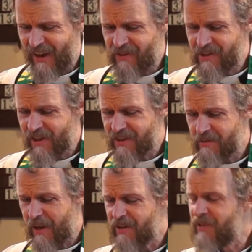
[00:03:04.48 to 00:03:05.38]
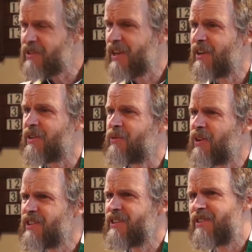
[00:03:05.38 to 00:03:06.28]
If you said about New Zealand,
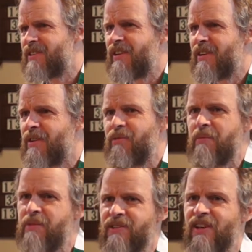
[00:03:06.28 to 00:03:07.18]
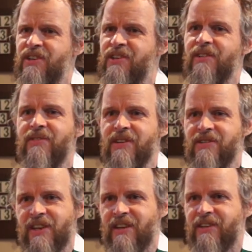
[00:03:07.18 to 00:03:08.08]
what is the reputation of New
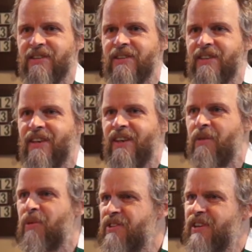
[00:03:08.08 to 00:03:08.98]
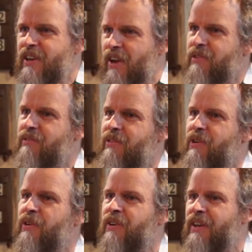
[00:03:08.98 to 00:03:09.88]
Zealand? What's it known for?
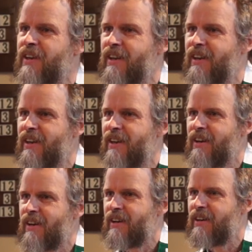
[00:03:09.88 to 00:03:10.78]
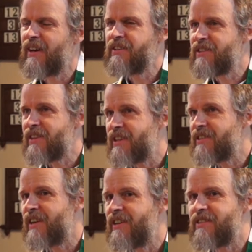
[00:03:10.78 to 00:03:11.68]
I'd suggest
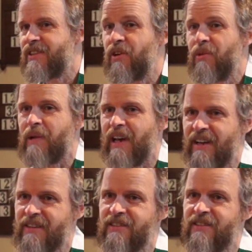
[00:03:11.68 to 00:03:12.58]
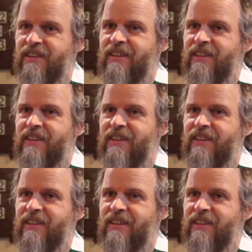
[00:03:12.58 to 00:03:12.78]
there's the All Blacks